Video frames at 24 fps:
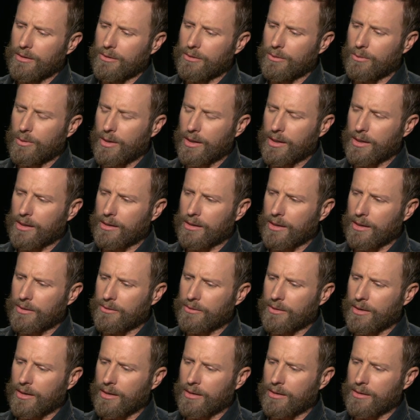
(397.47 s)
recognize
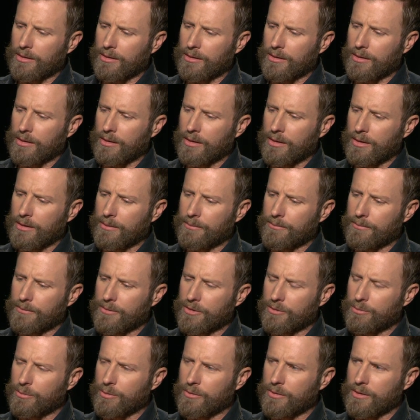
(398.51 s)
that. And
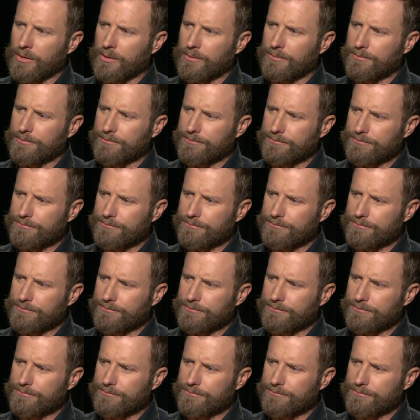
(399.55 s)
this movie,